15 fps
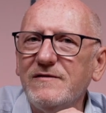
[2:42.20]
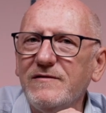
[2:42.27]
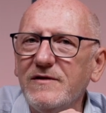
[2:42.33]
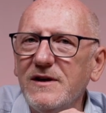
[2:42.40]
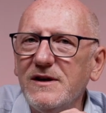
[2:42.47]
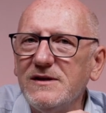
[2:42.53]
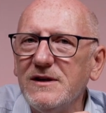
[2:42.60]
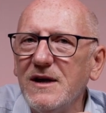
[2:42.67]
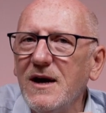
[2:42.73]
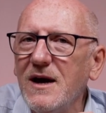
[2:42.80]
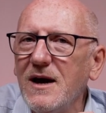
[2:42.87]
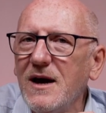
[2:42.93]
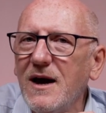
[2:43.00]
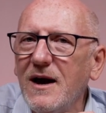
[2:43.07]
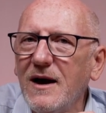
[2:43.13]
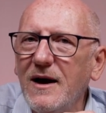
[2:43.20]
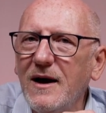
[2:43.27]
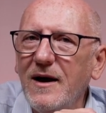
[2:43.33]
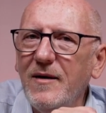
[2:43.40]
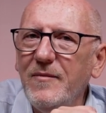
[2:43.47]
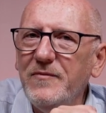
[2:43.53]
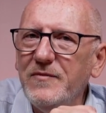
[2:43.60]
for this.
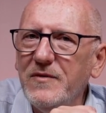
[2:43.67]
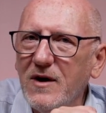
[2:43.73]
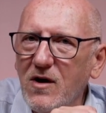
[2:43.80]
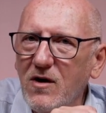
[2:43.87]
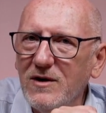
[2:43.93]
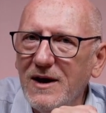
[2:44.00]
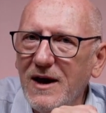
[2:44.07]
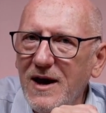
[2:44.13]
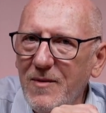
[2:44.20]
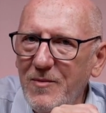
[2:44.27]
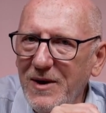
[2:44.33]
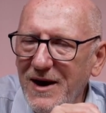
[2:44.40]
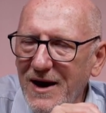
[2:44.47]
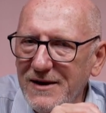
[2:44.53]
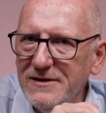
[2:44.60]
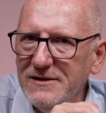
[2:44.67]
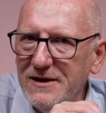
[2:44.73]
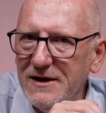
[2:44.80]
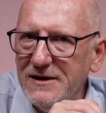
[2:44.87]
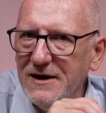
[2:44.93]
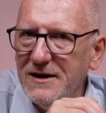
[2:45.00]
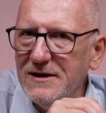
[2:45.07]
They're called APN
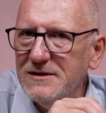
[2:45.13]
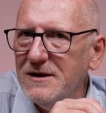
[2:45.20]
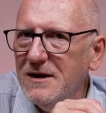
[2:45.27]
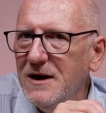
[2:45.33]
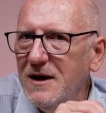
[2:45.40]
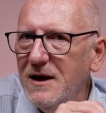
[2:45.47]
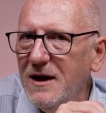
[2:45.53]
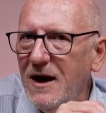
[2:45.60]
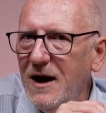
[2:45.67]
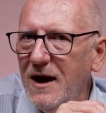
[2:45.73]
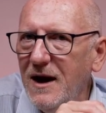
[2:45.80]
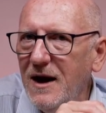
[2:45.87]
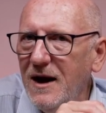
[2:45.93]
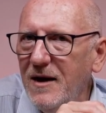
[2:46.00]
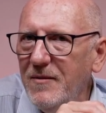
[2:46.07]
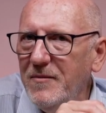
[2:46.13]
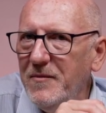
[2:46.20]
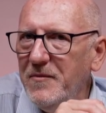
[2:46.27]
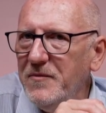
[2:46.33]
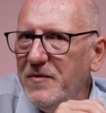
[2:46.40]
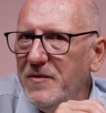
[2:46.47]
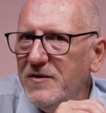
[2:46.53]
settings.
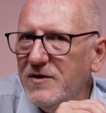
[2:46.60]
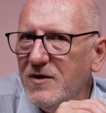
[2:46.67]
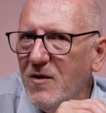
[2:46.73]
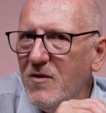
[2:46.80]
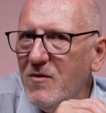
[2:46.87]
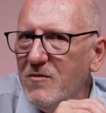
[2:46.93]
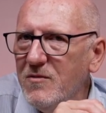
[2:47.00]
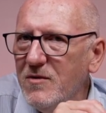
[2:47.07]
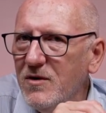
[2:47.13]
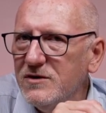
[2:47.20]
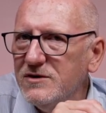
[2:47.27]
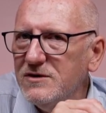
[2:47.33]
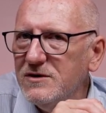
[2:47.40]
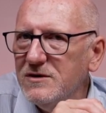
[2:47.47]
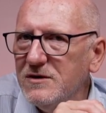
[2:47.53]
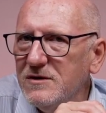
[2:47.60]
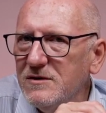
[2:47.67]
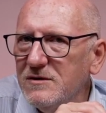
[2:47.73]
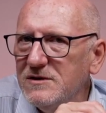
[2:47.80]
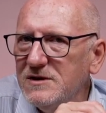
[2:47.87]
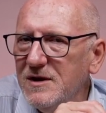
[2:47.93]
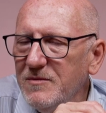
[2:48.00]
So most
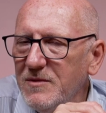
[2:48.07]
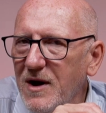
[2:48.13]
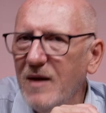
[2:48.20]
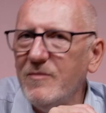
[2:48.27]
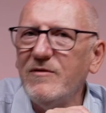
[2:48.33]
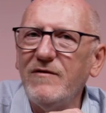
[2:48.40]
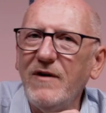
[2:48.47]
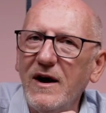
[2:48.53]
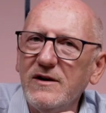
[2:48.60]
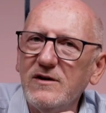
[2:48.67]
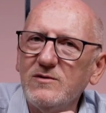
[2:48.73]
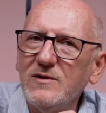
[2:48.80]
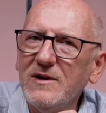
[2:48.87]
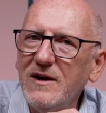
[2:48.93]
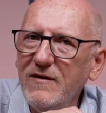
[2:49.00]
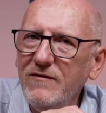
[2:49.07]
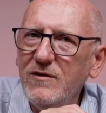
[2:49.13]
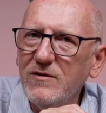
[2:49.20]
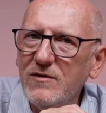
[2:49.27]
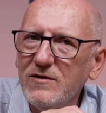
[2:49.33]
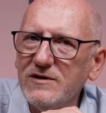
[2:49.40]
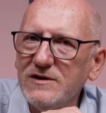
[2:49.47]
SIM card providers will give you
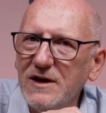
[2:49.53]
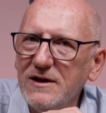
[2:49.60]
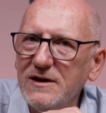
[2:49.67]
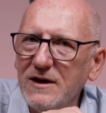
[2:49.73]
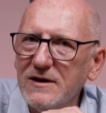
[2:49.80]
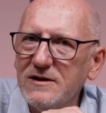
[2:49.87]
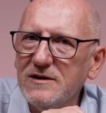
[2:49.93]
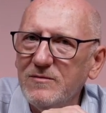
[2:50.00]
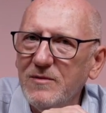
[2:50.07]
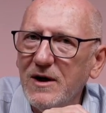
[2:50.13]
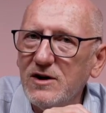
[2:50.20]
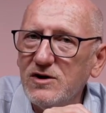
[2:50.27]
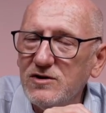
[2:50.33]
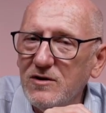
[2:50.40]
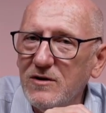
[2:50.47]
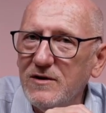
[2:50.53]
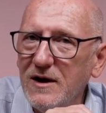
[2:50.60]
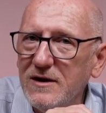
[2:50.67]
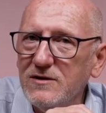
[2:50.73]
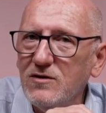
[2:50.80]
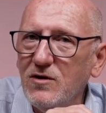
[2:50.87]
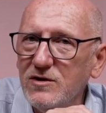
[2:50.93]
those settings to make sure
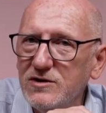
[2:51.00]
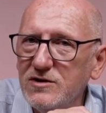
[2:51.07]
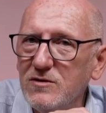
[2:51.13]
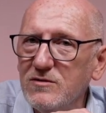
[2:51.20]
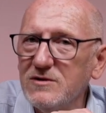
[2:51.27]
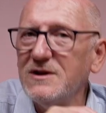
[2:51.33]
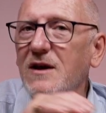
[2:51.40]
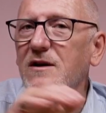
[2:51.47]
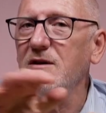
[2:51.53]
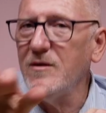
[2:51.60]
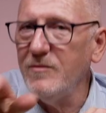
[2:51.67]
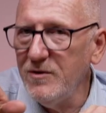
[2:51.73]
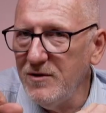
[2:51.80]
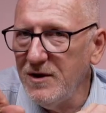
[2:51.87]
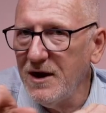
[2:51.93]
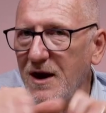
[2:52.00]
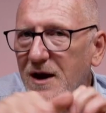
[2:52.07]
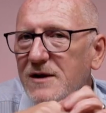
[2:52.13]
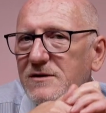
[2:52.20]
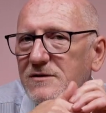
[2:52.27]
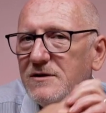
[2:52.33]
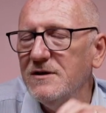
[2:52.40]
that Noise Tools can
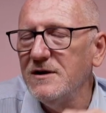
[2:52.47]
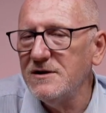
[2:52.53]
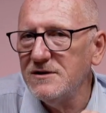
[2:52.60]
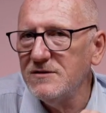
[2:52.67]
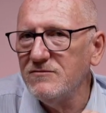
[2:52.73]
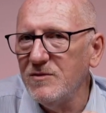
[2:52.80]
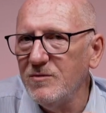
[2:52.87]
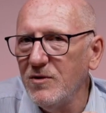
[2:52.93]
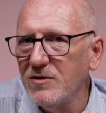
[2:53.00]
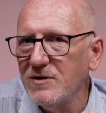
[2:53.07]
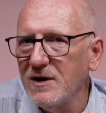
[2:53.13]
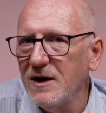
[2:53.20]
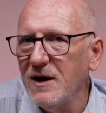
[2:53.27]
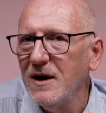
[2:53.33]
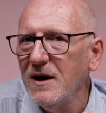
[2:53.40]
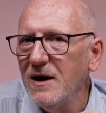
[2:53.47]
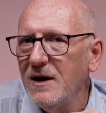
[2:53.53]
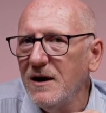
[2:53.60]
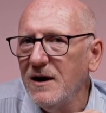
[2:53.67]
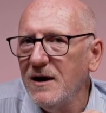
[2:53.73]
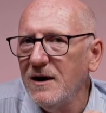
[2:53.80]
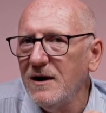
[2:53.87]
communicate to this remotely
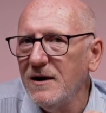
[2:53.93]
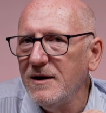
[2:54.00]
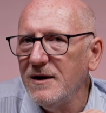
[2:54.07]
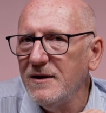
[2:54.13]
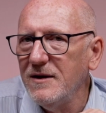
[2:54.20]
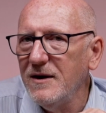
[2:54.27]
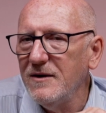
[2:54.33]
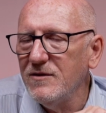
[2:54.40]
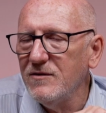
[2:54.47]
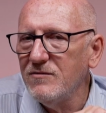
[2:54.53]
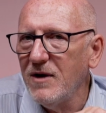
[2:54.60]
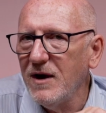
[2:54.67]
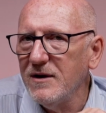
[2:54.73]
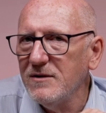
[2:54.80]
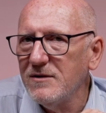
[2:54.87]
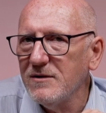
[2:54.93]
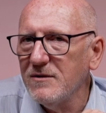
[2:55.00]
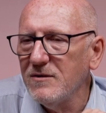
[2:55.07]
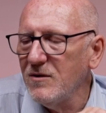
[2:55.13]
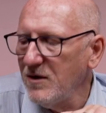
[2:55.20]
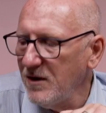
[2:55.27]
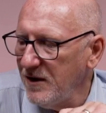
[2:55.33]
in
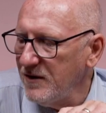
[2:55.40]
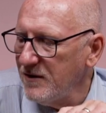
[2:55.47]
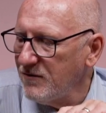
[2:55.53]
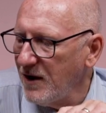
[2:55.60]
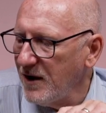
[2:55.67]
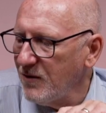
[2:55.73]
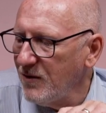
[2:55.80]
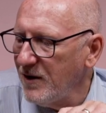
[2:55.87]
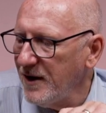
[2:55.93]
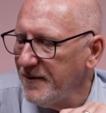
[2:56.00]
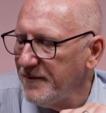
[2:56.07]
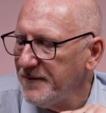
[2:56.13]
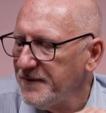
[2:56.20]
the right way.